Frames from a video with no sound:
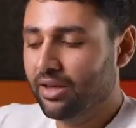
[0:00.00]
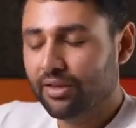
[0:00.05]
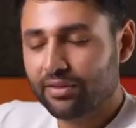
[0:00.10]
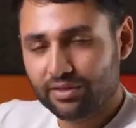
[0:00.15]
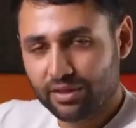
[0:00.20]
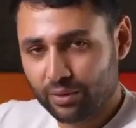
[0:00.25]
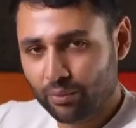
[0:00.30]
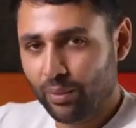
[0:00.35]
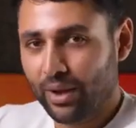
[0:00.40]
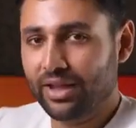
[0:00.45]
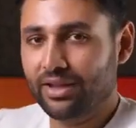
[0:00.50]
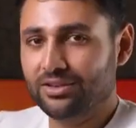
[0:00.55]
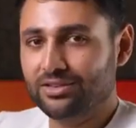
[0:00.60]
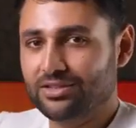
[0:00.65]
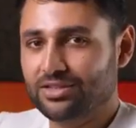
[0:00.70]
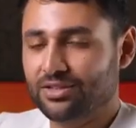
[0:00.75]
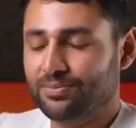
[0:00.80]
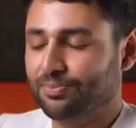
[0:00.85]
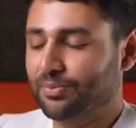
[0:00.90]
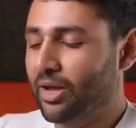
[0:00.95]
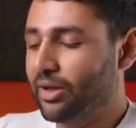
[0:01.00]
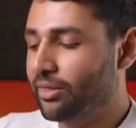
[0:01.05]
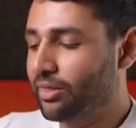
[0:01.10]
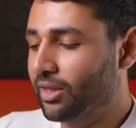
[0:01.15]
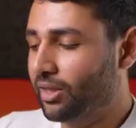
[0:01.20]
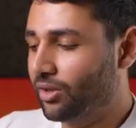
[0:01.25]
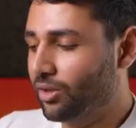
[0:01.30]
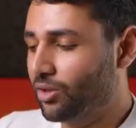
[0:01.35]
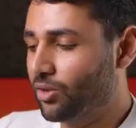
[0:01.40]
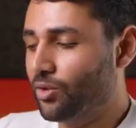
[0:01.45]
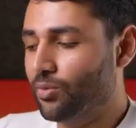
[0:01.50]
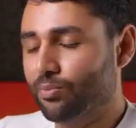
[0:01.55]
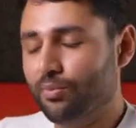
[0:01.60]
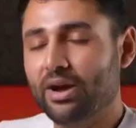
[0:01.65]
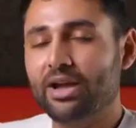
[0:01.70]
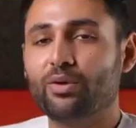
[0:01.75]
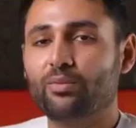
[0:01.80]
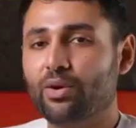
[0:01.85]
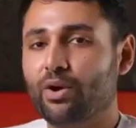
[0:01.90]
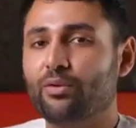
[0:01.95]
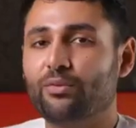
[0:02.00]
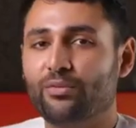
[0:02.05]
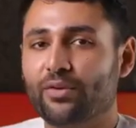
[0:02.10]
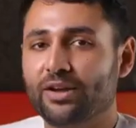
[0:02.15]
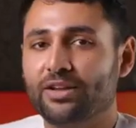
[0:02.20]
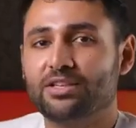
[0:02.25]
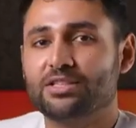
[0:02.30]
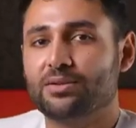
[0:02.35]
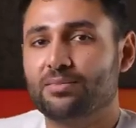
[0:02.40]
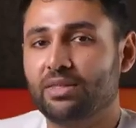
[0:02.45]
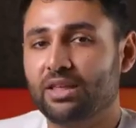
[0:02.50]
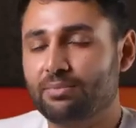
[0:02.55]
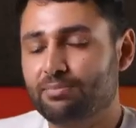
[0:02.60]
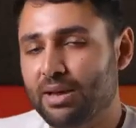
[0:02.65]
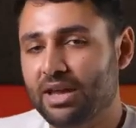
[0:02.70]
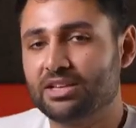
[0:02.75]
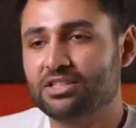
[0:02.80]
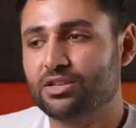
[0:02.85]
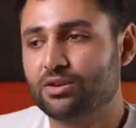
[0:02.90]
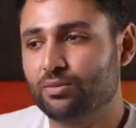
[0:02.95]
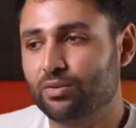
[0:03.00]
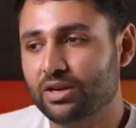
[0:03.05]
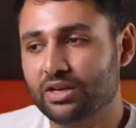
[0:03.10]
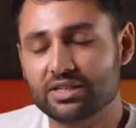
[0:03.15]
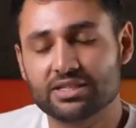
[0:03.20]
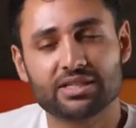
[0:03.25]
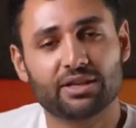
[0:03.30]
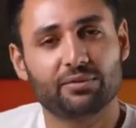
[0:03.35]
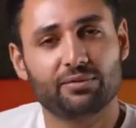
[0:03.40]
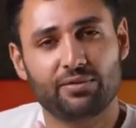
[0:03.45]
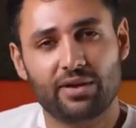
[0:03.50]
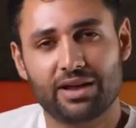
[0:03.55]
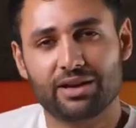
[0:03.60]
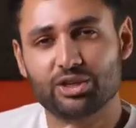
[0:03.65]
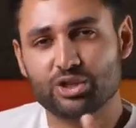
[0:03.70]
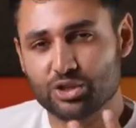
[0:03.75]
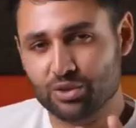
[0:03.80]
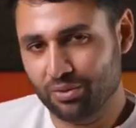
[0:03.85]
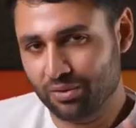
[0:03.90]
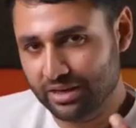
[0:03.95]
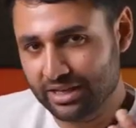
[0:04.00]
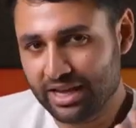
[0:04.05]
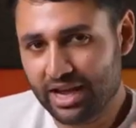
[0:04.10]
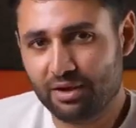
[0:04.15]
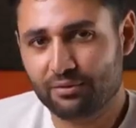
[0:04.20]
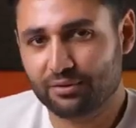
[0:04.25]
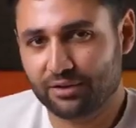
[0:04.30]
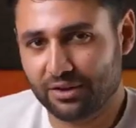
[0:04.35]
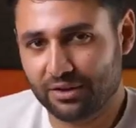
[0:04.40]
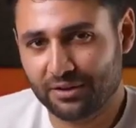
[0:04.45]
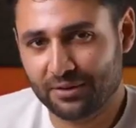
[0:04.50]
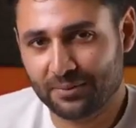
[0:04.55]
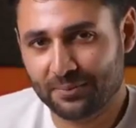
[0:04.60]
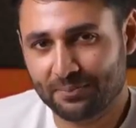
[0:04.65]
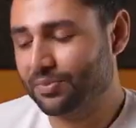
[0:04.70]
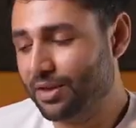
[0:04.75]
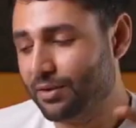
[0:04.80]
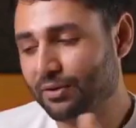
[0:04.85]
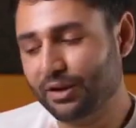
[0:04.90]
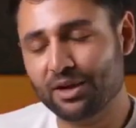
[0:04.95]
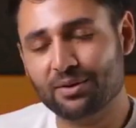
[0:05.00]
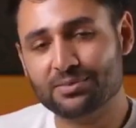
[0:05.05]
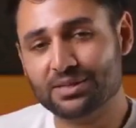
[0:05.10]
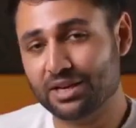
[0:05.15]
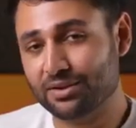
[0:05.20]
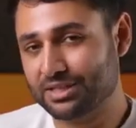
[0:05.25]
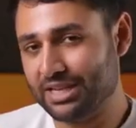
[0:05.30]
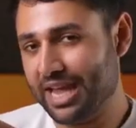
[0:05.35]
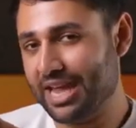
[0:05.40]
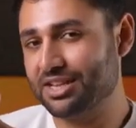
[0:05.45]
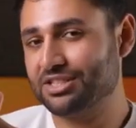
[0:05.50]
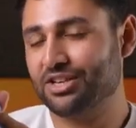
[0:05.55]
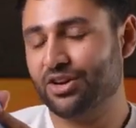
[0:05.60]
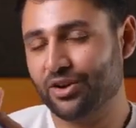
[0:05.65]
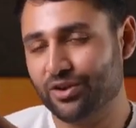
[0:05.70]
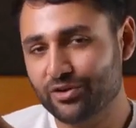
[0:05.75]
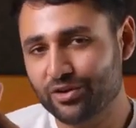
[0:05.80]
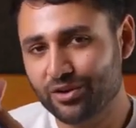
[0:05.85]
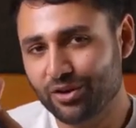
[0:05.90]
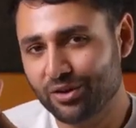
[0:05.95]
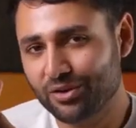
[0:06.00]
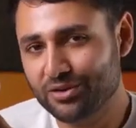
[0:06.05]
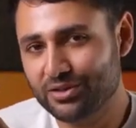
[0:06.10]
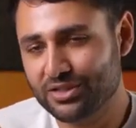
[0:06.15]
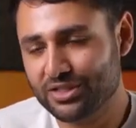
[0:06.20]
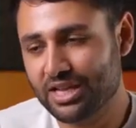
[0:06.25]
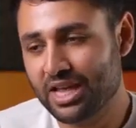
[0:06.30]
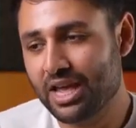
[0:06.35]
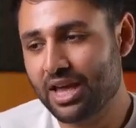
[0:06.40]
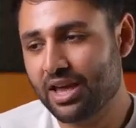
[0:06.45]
then wait, I think you might well find something better releasing fairly shortly after. If it comes out at $800,